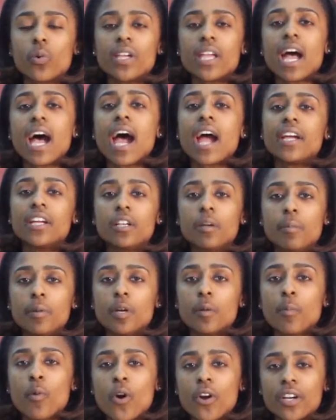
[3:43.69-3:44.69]
that we hire to
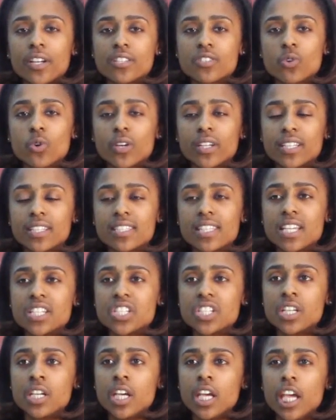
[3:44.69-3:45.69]
be a part of this
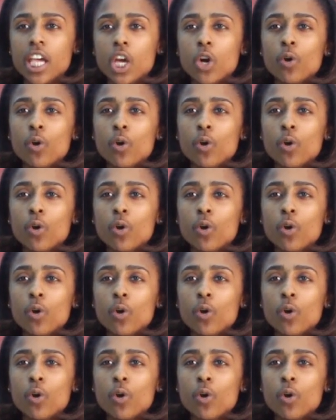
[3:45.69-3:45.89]
organization.